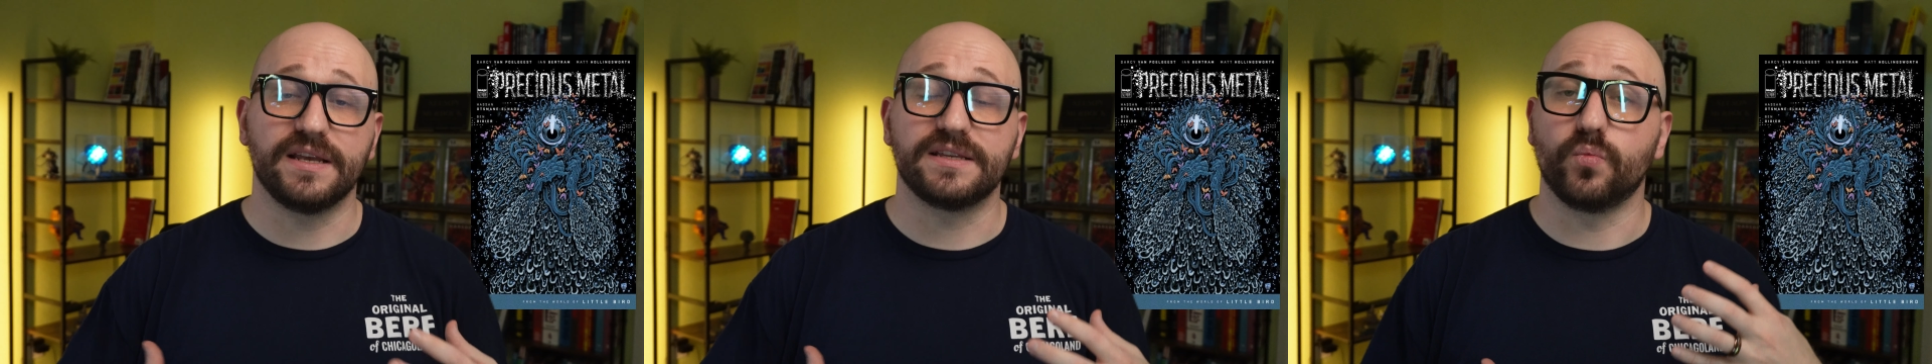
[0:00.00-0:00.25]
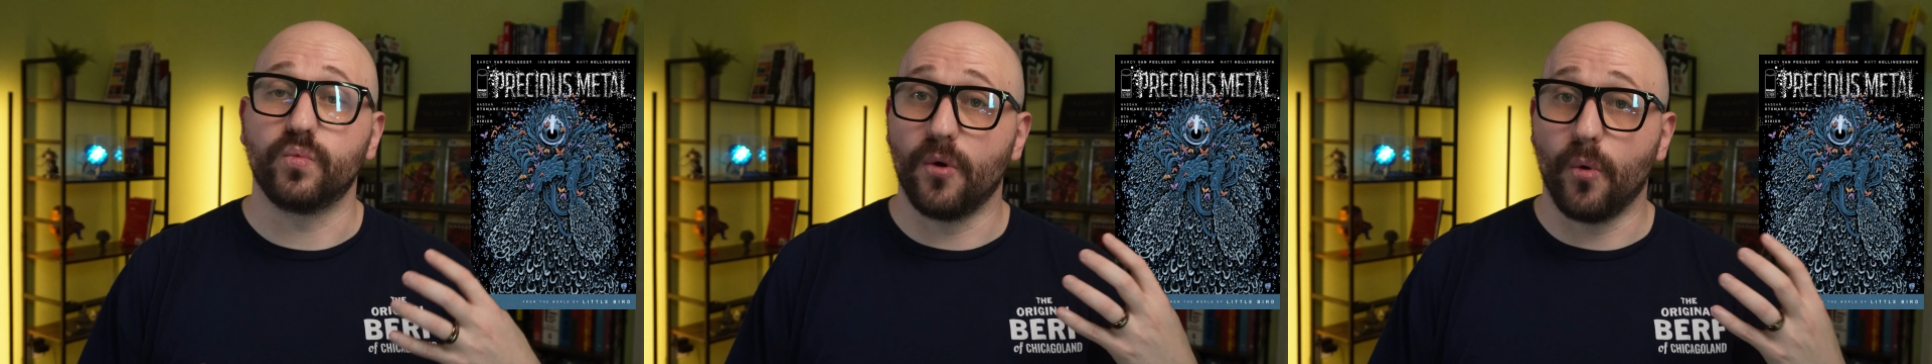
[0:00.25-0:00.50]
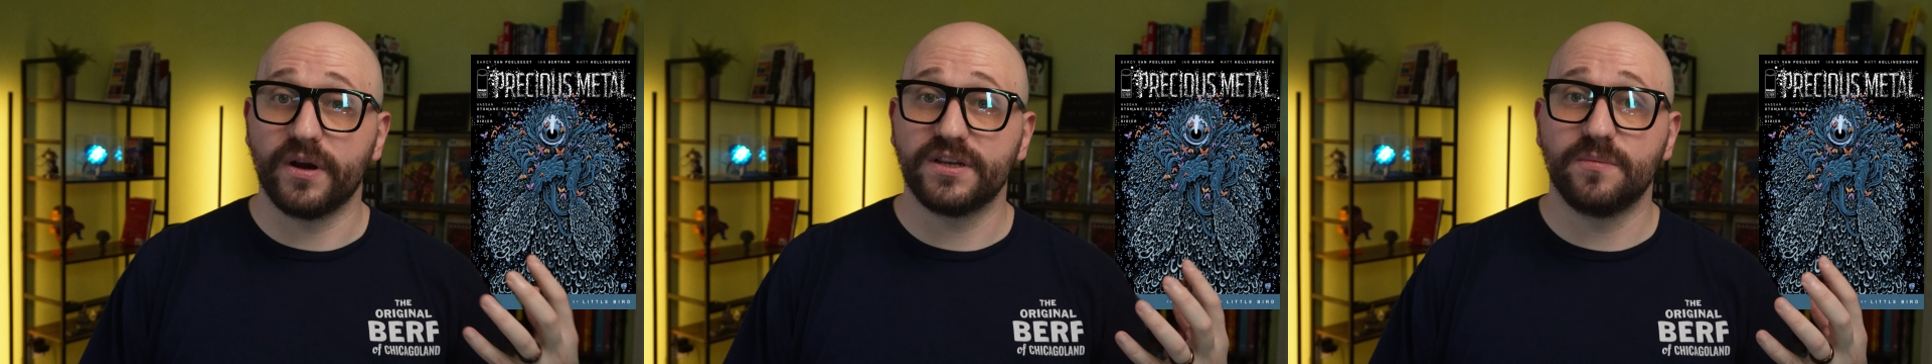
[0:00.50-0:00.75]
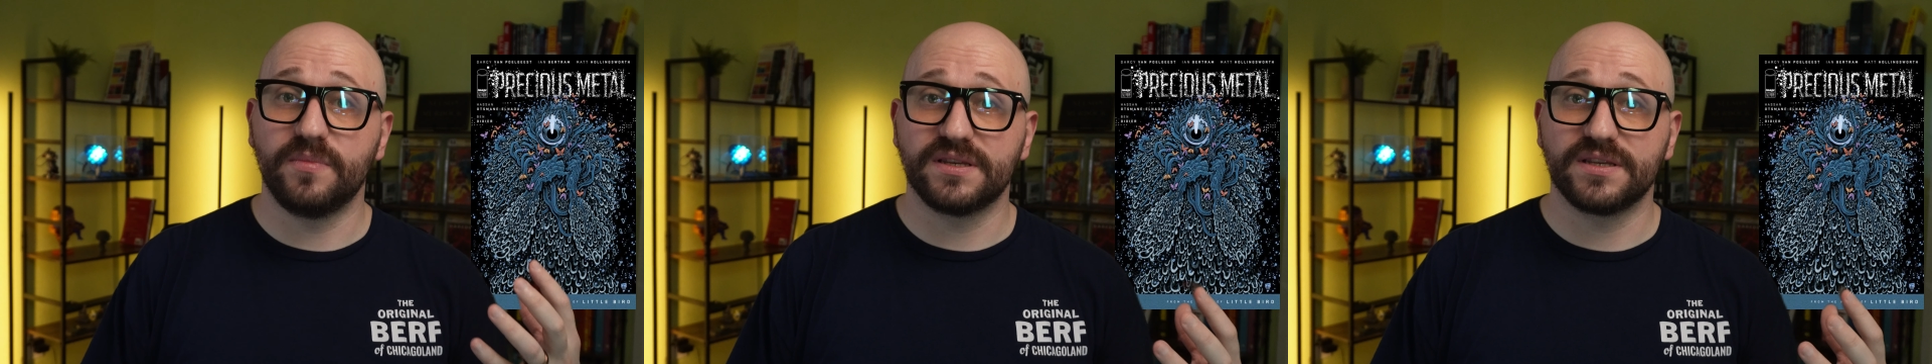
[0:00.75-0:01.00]
It's going
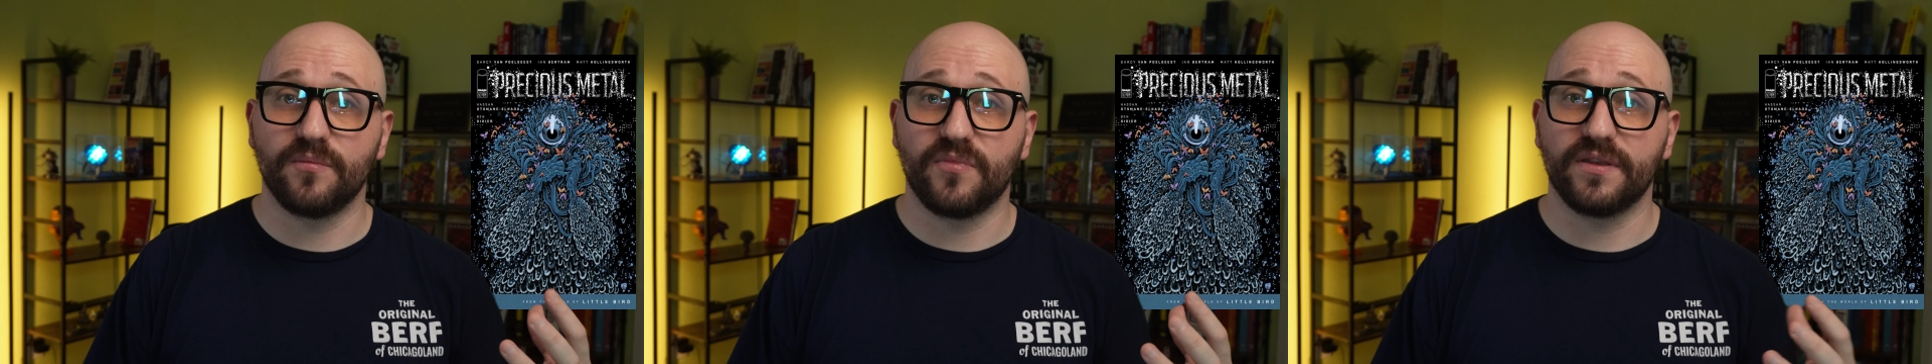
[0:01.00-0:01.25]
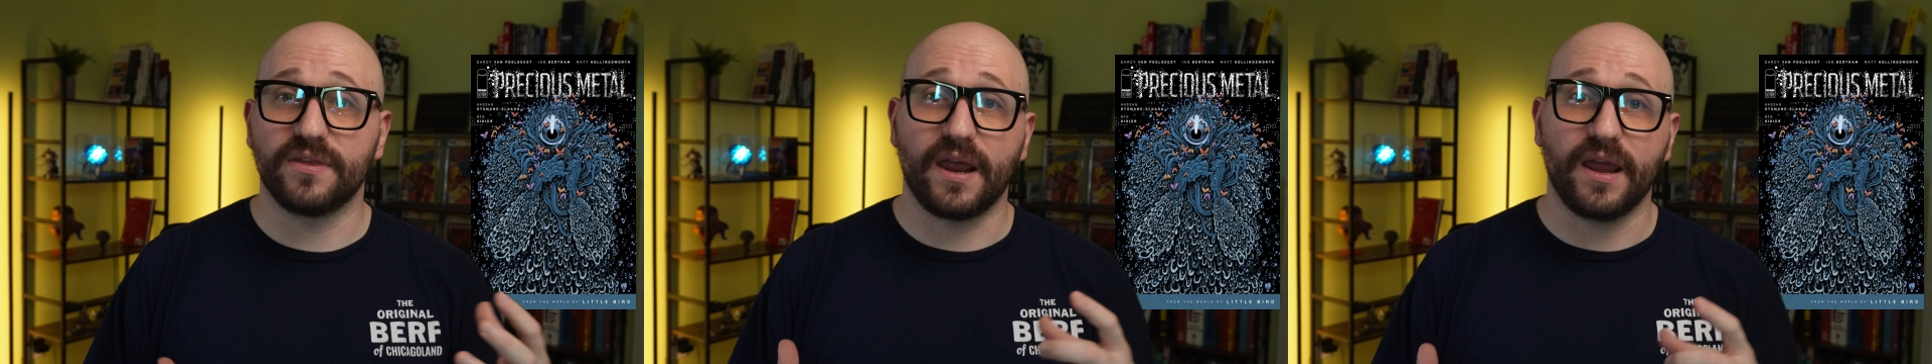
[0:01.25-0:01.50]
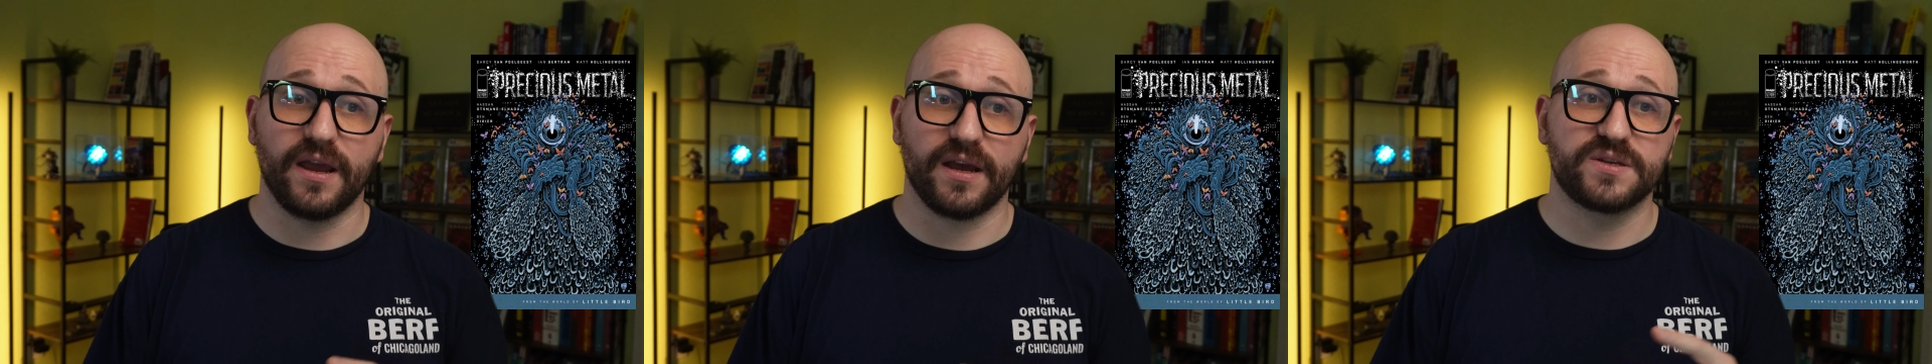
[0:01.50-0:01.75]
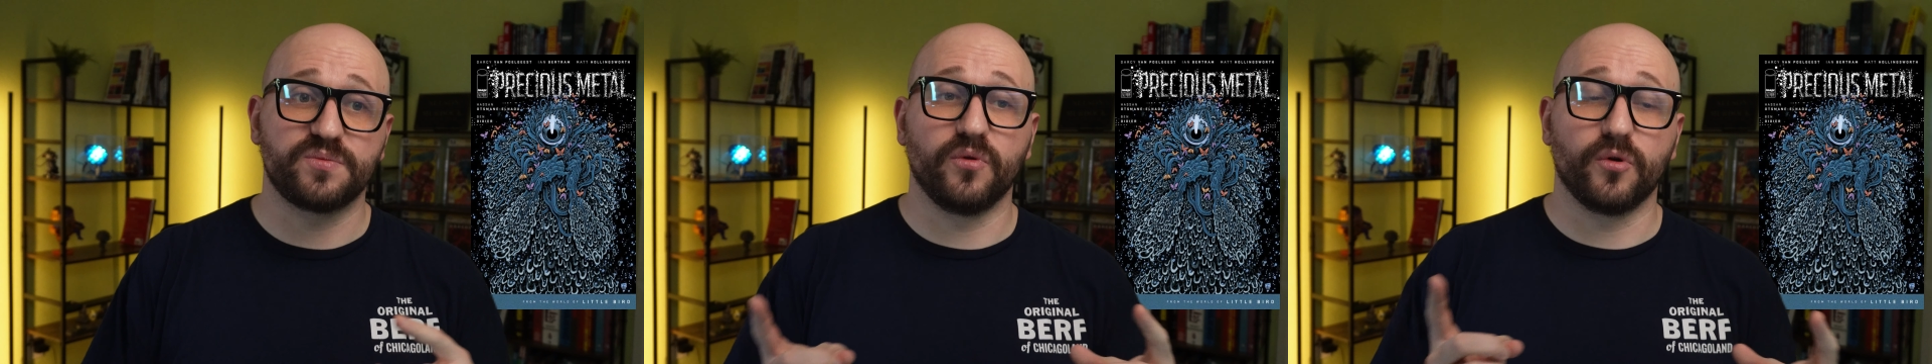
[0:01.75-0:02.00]
to be something that I
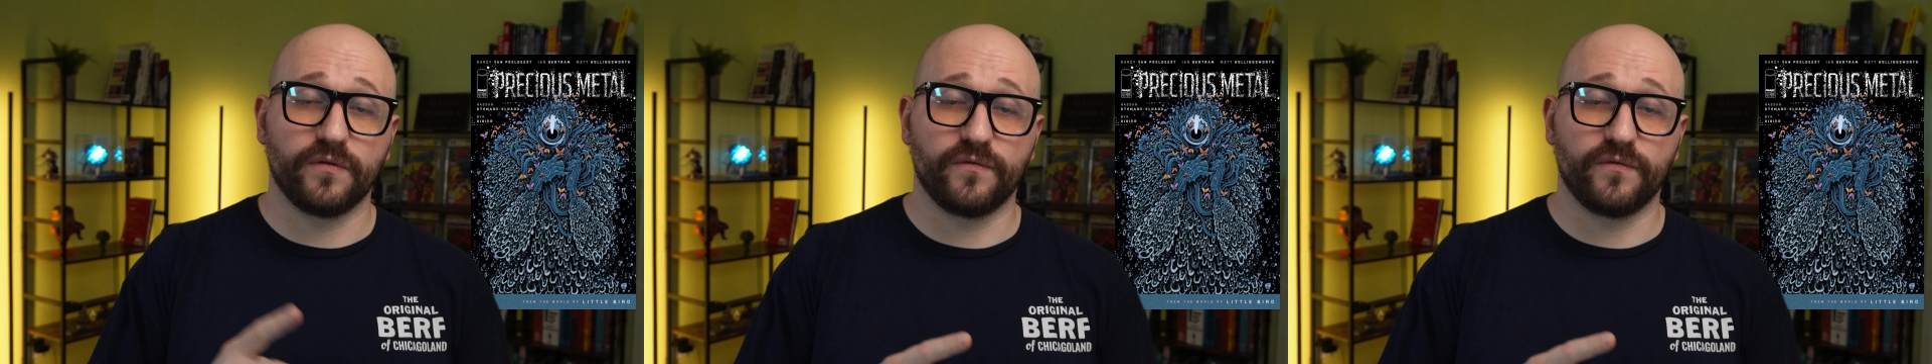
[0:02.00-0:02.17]
explore